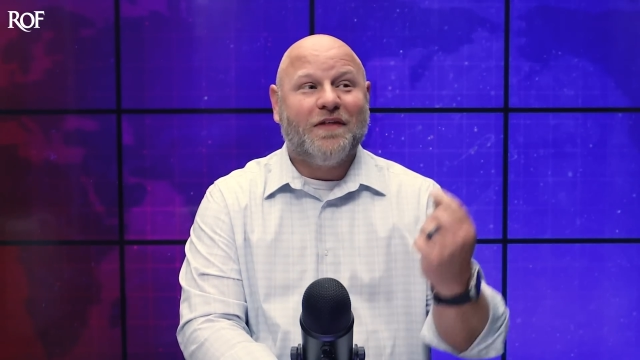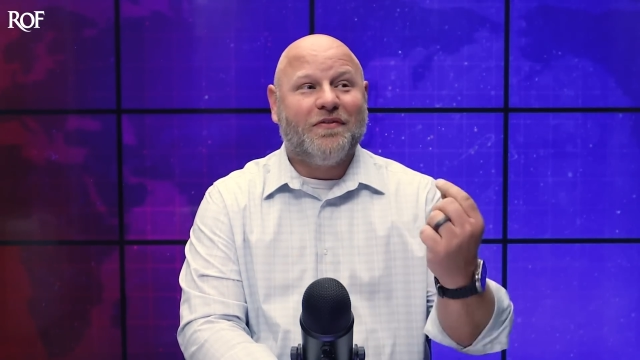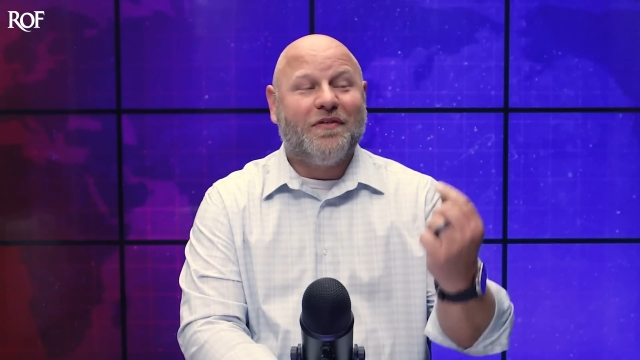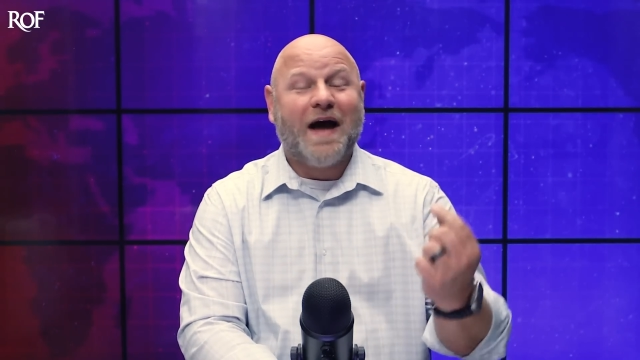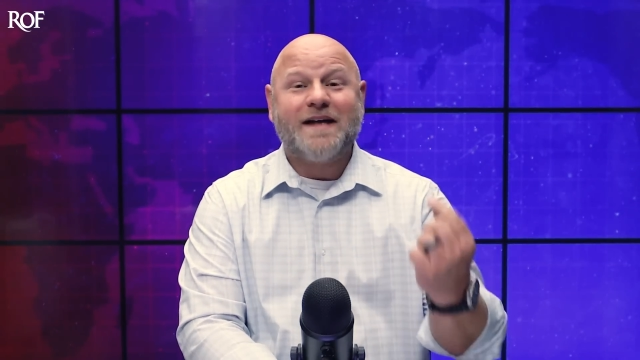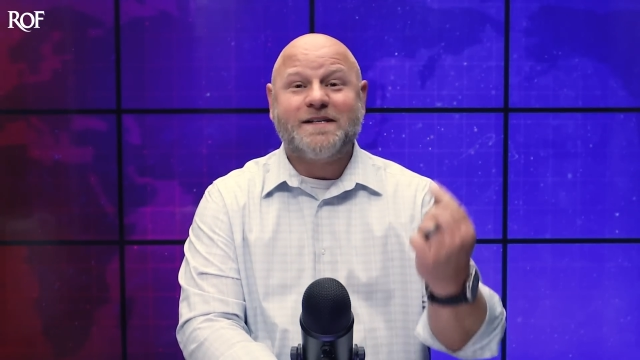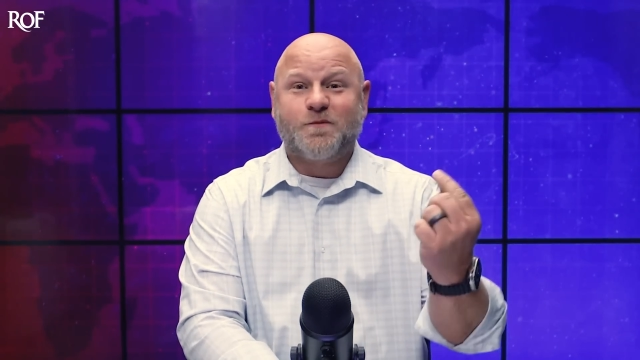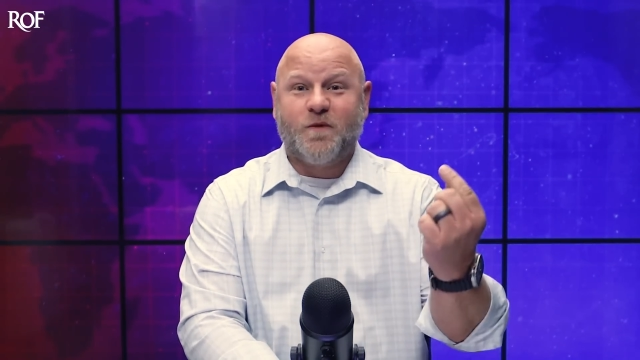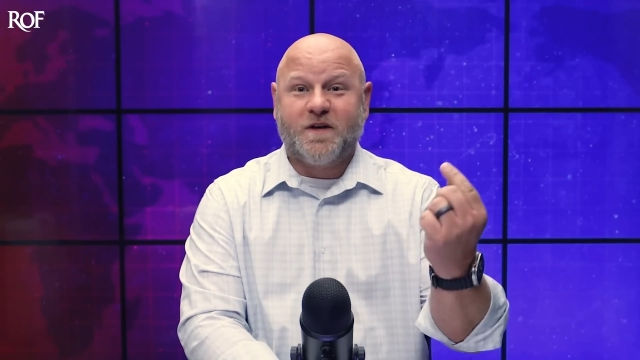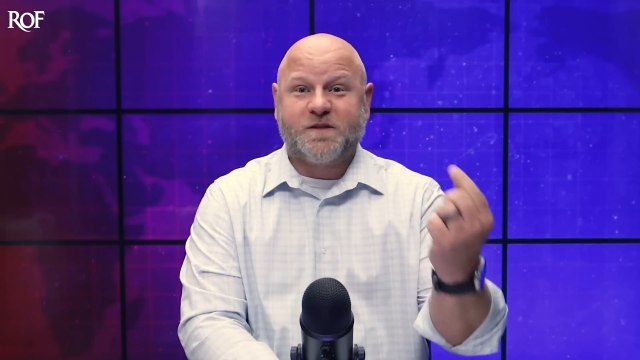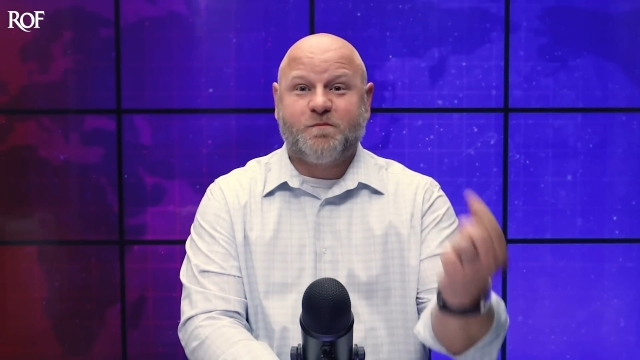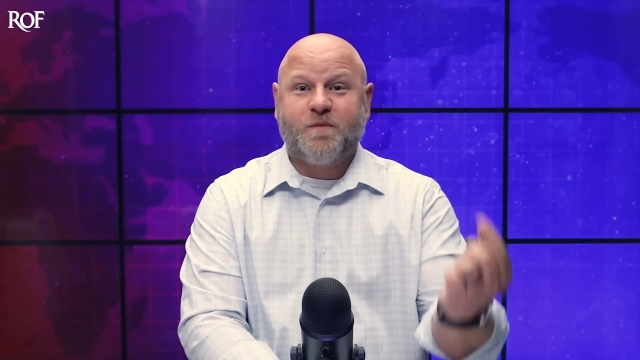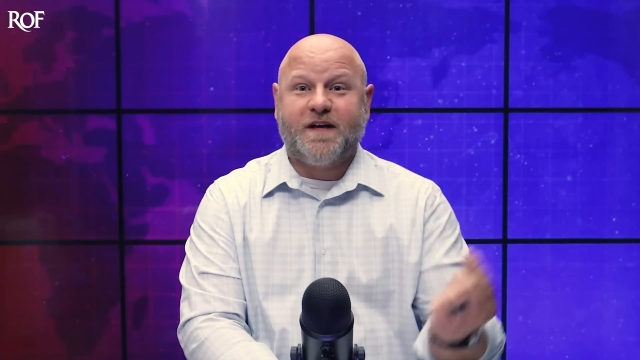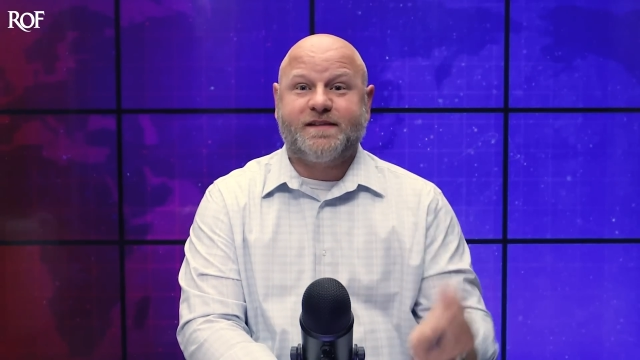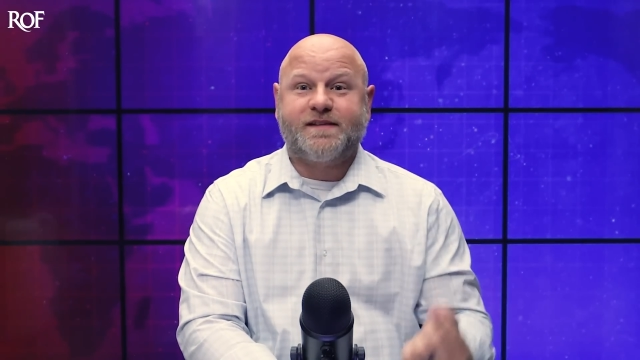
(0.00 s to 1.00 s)
That's
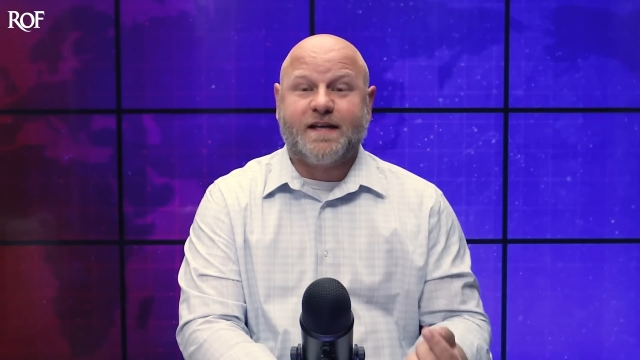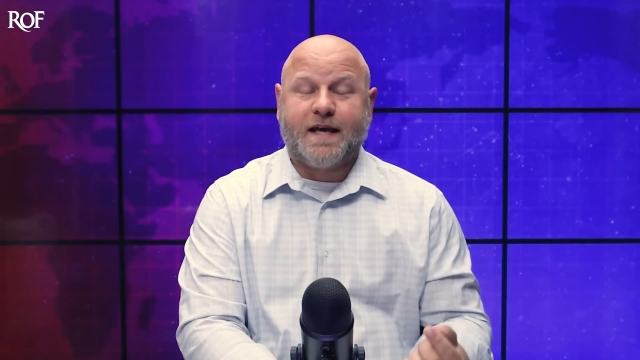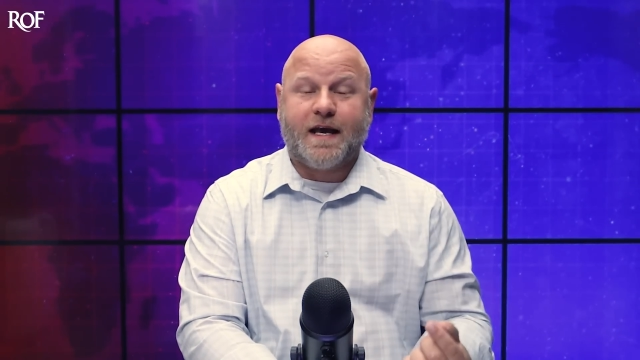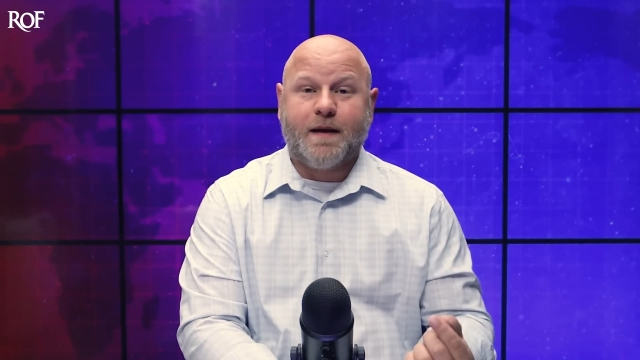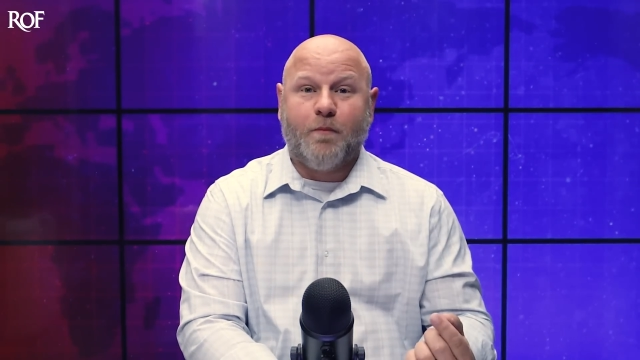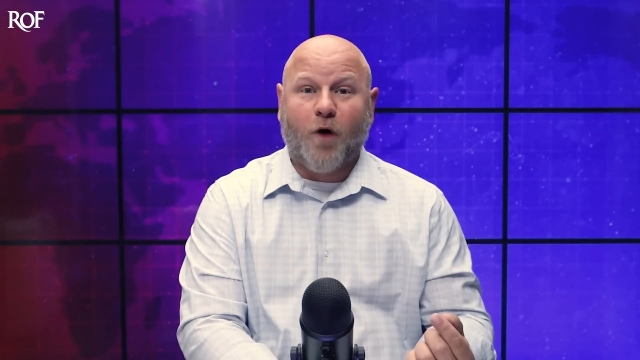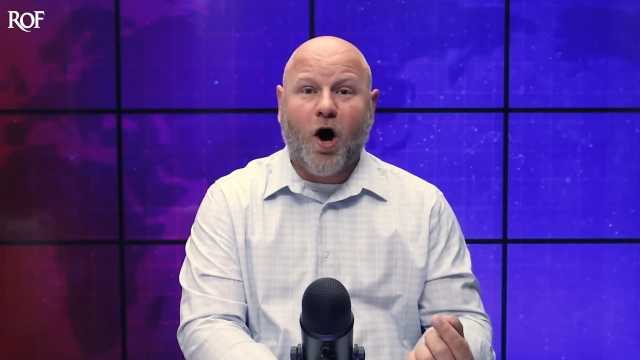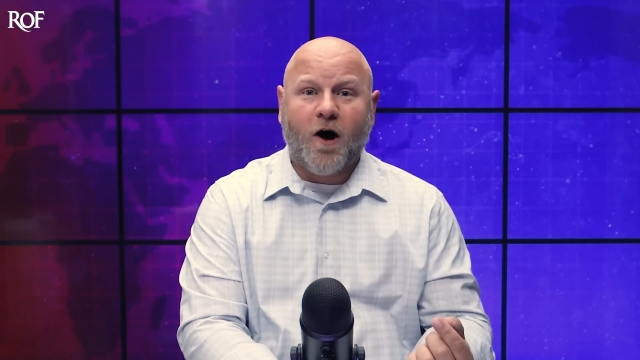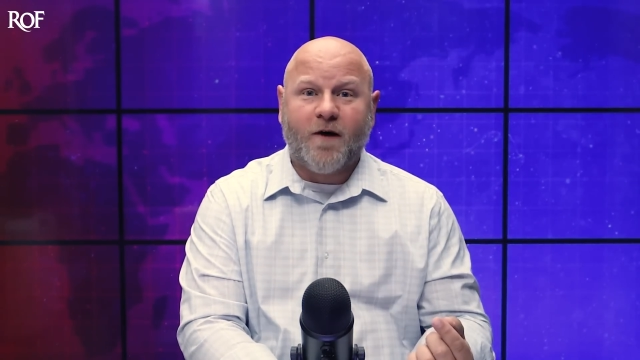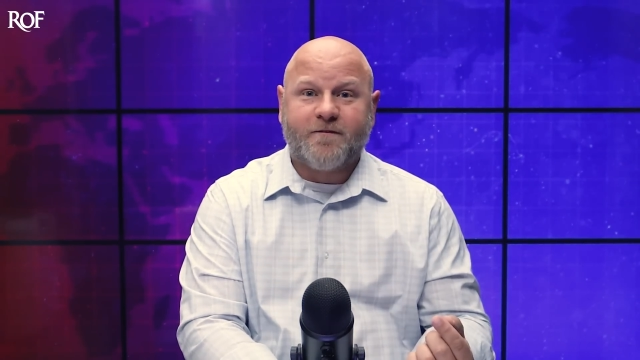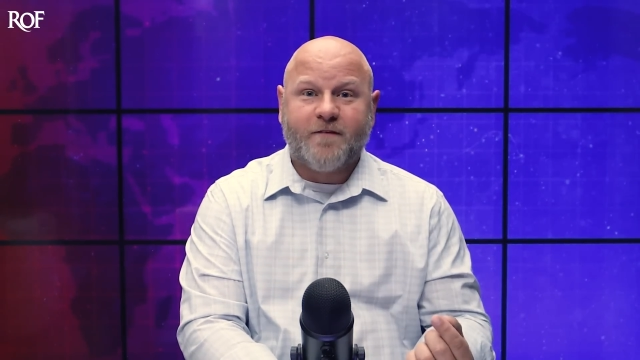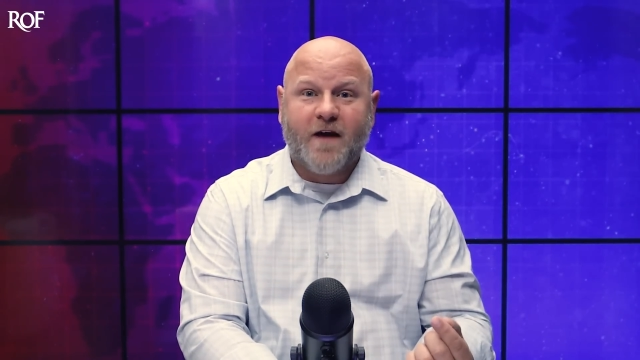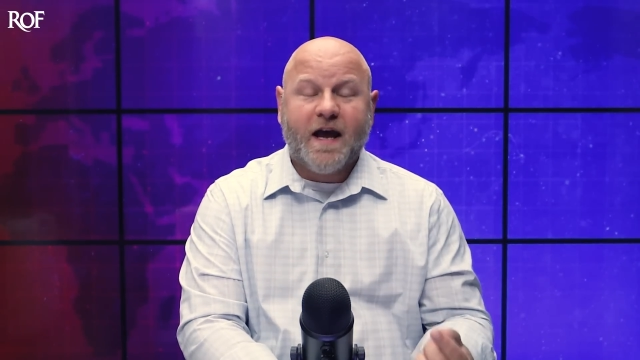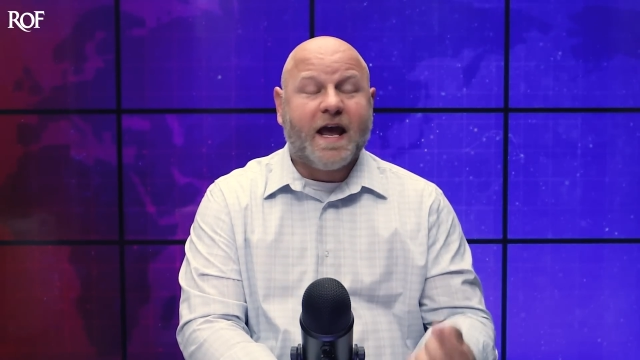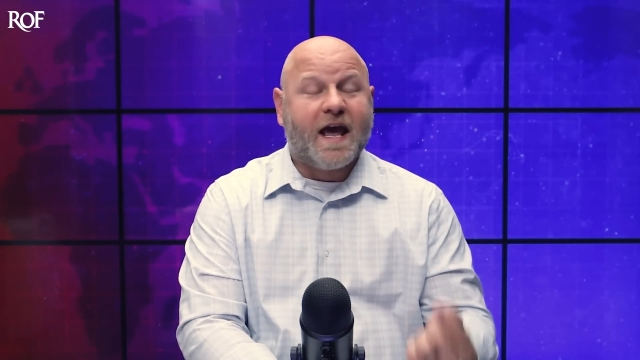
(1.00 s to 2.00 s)
what's pissing him off,